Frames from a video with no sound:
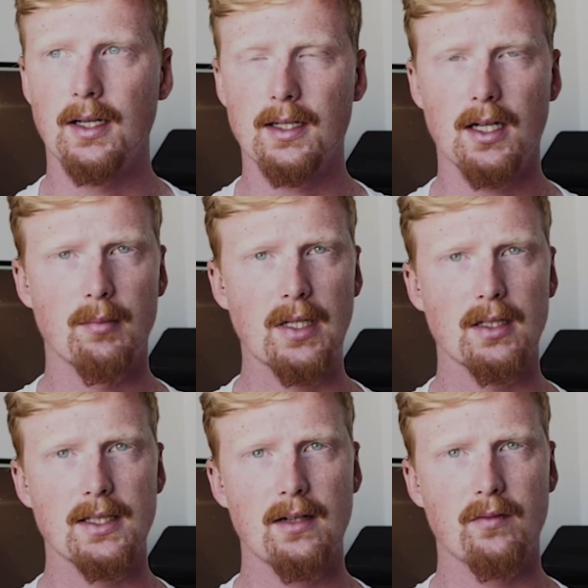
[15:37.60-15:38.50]
calming
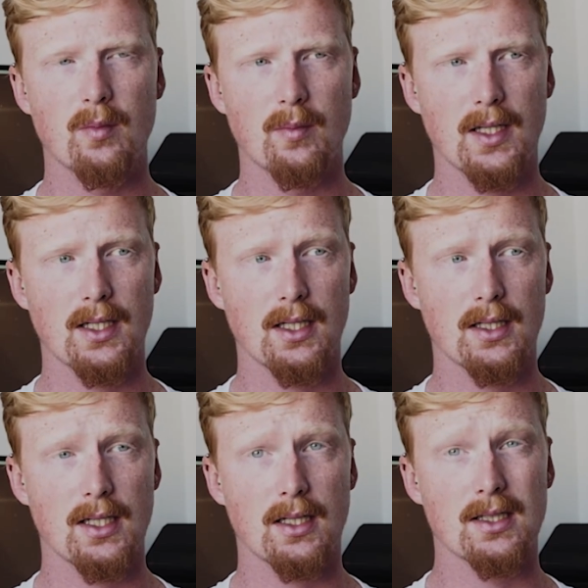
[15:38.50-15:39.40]
her down from a panic
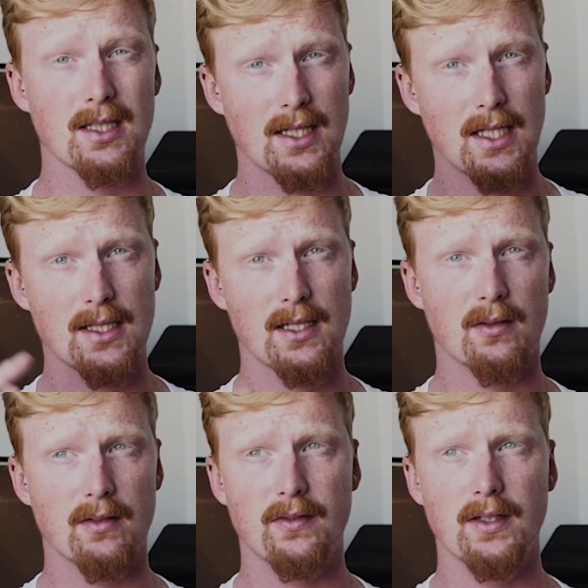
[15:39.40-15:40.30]
attack, I said, that's
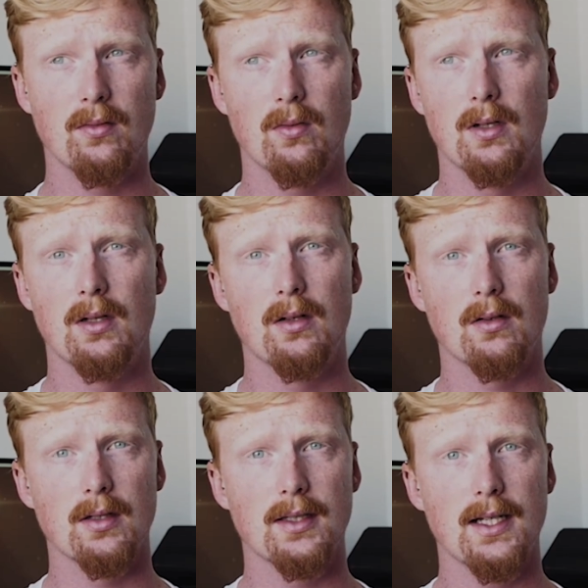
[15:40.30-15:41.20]
how I feel
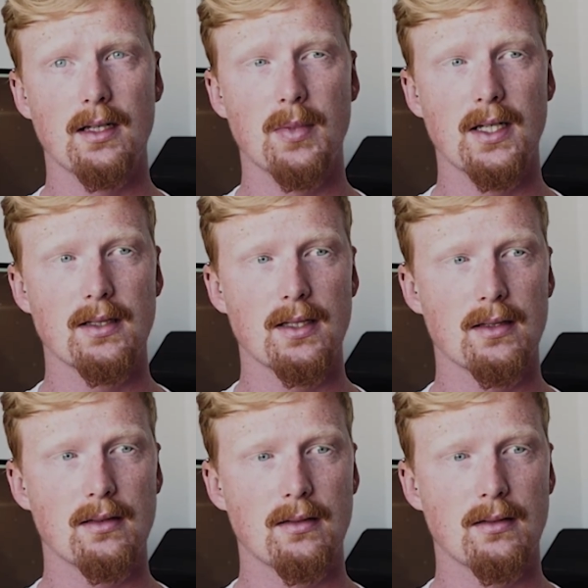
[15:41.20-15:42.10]
on a daily
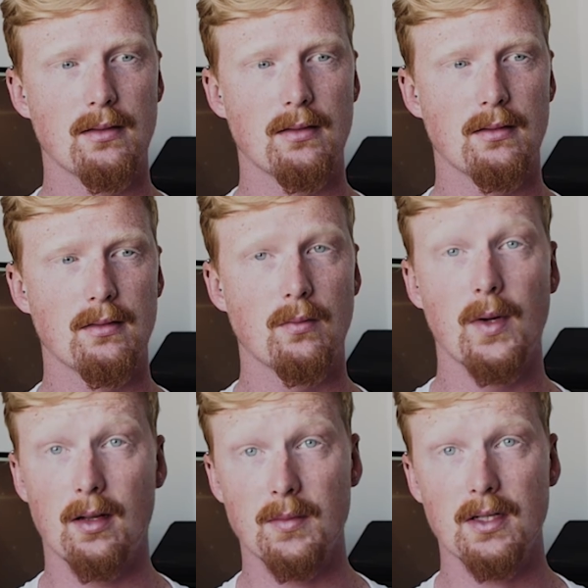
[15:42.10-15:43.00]
basis
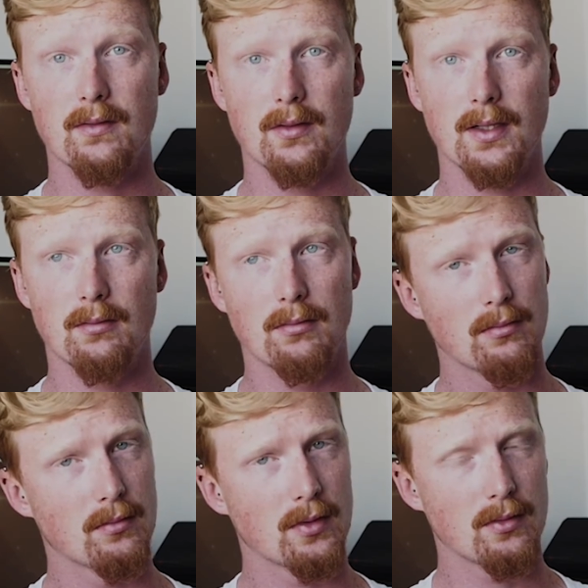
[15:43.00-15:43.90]
when I'm suffering,
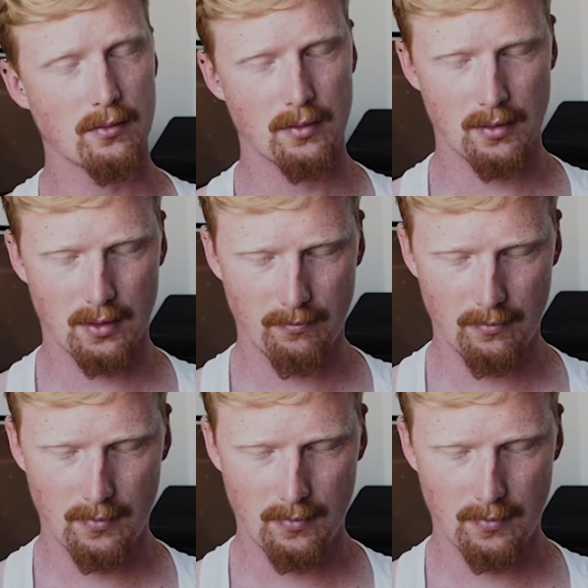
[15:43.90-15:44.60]
not all the time.